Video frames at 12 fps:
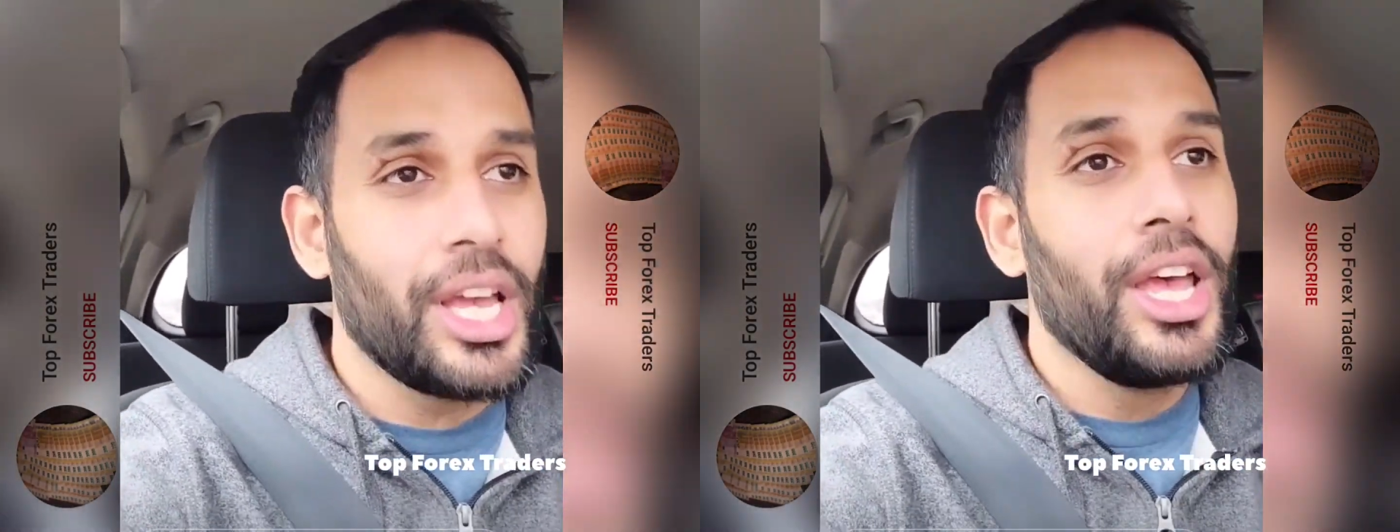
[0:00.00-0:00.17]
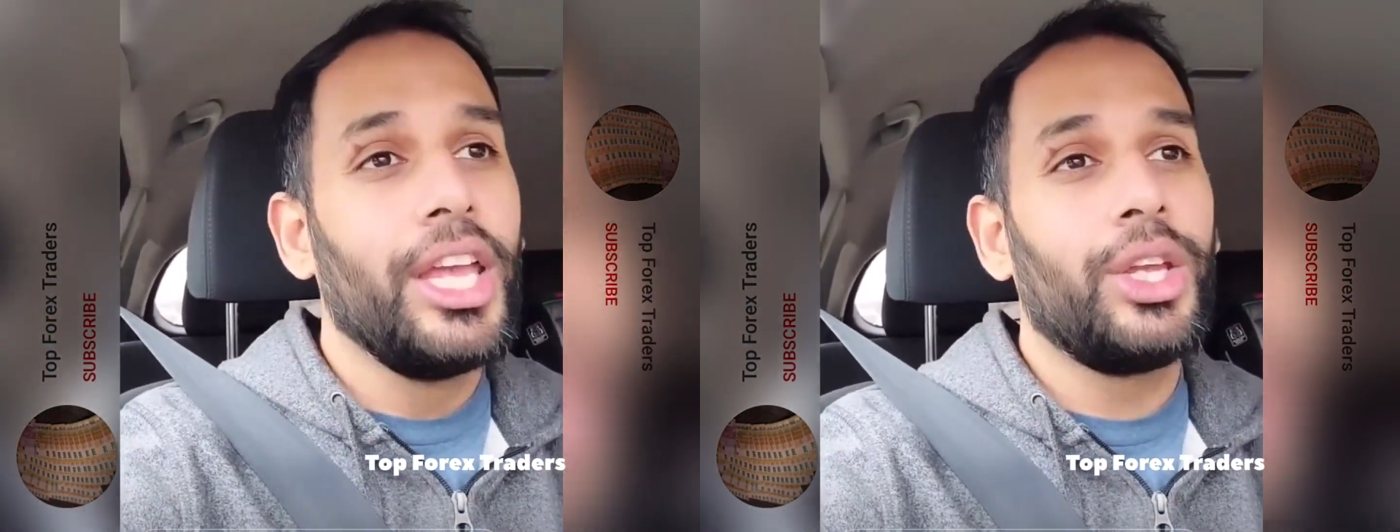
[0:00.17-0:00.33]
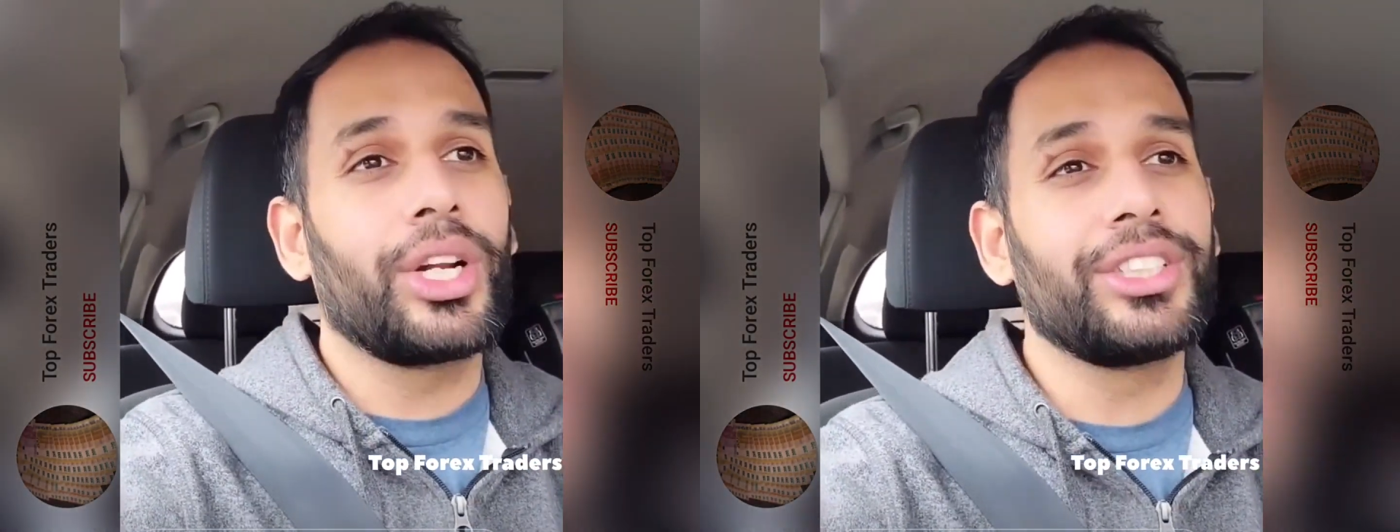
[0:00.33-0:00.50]

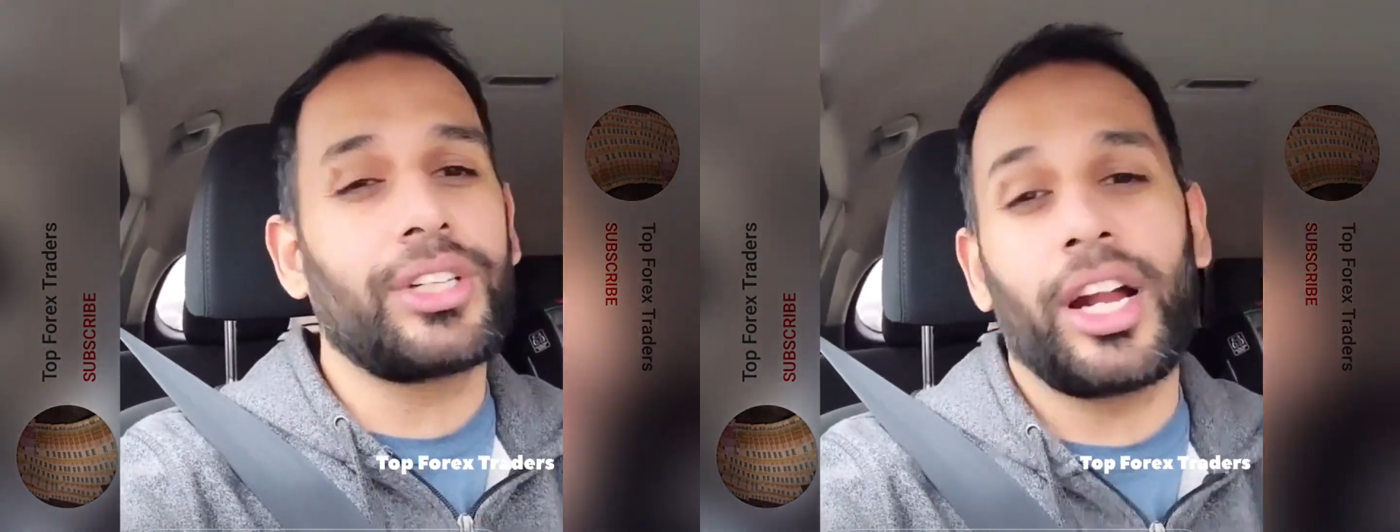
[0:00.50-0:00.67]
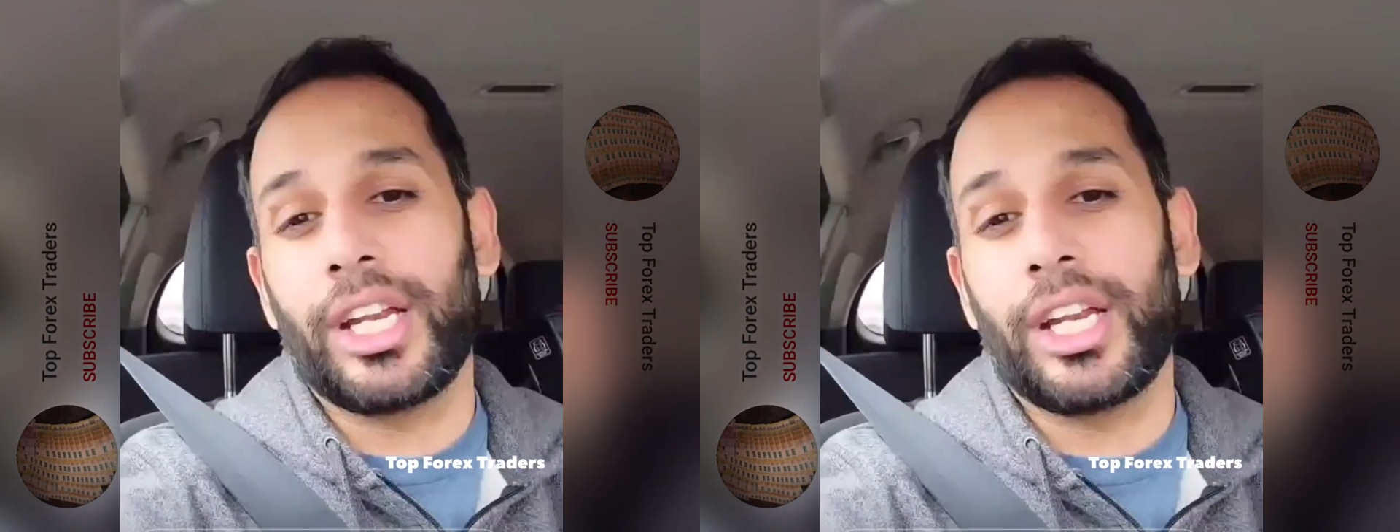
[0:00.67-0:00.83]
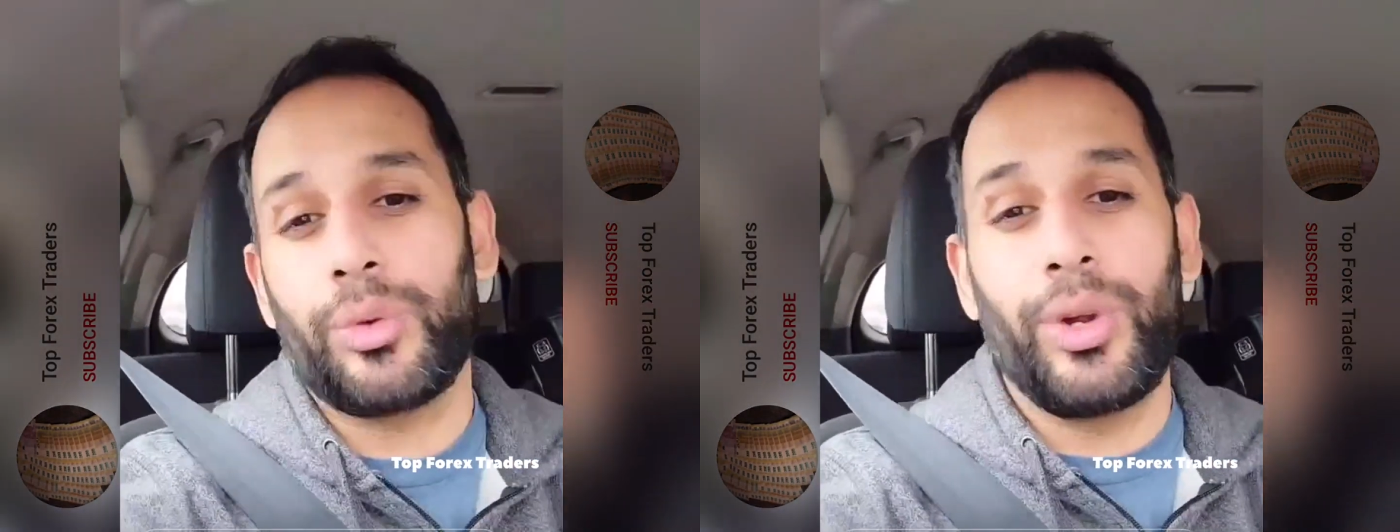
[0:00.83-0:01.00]
You're going to start
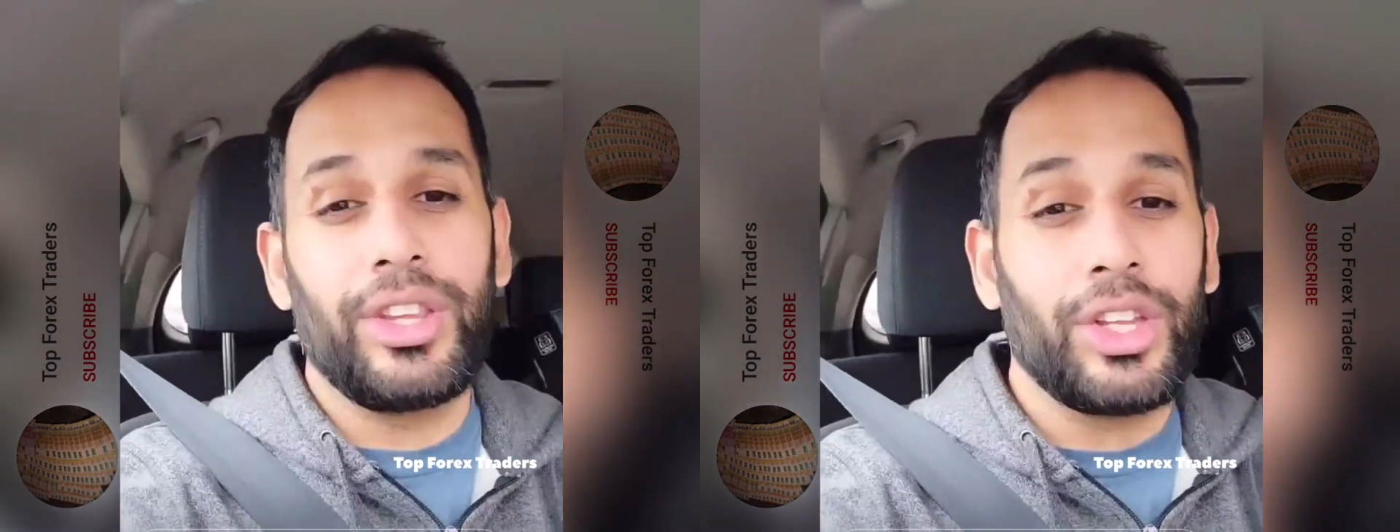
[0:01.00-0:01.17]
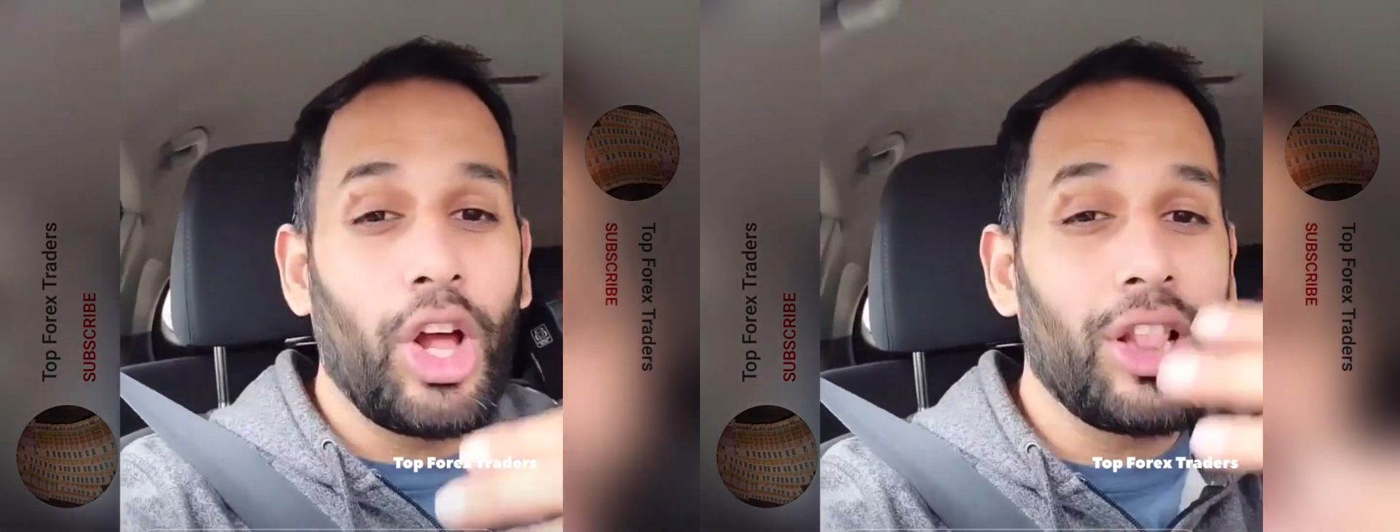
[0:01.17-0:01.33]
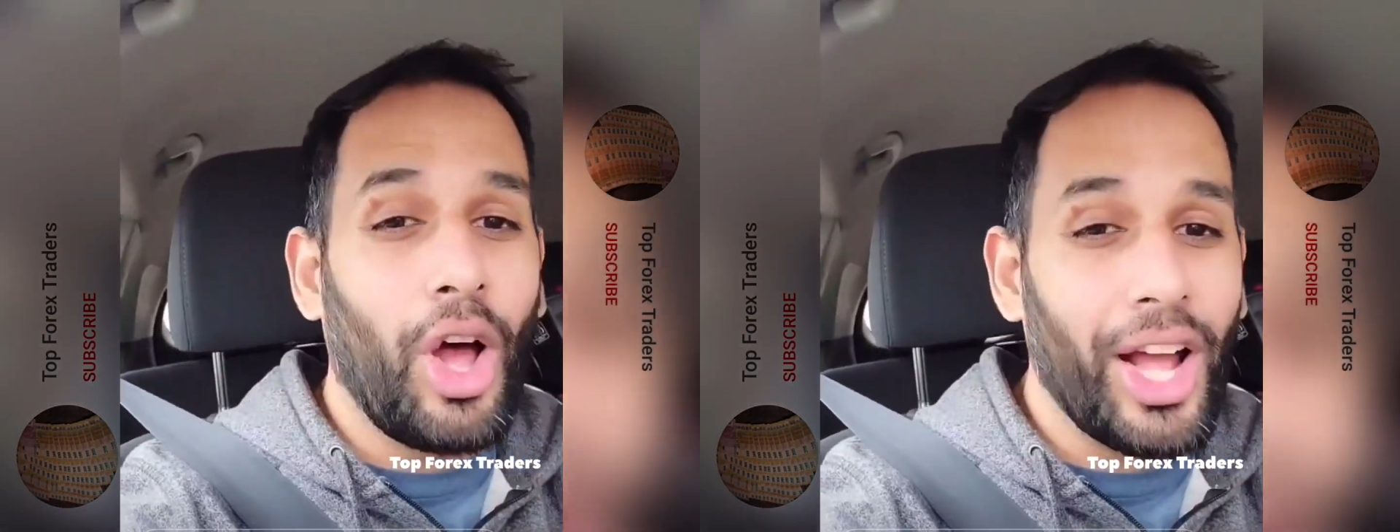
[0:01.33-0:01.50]
increasing
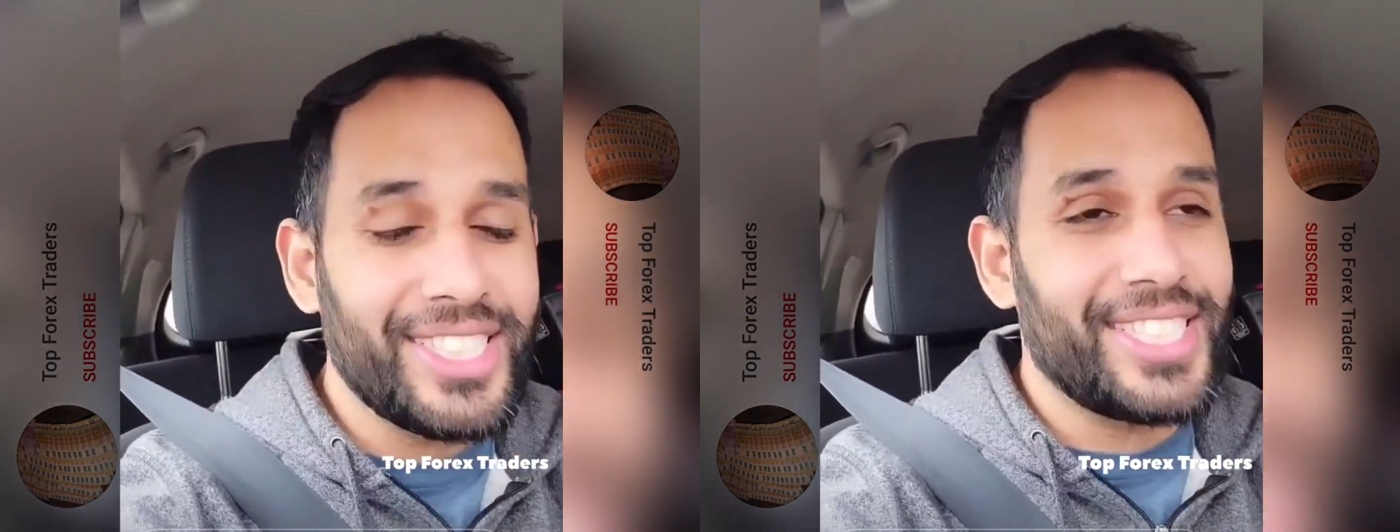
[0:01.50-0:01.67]
your lot